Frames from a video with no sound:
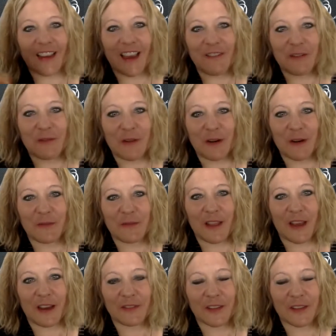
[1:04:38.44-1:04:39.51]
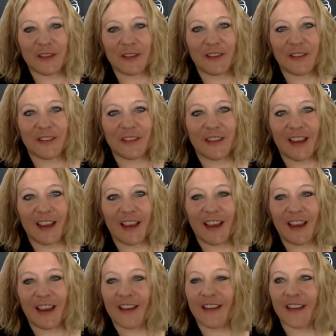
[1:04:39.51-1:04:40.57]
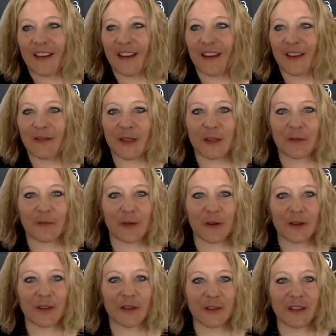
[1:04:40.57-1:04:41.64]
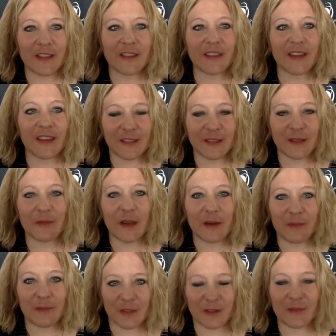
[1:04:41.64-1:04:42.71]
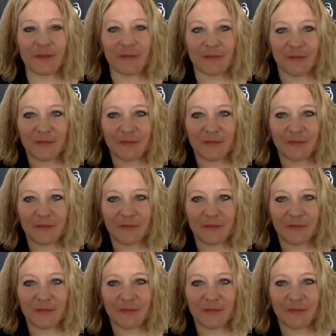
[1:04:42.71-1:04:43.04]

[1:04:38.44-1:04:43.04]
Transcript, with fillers: Have a wonderful afternoon, and uh, we look forward to doing this again sometime soon.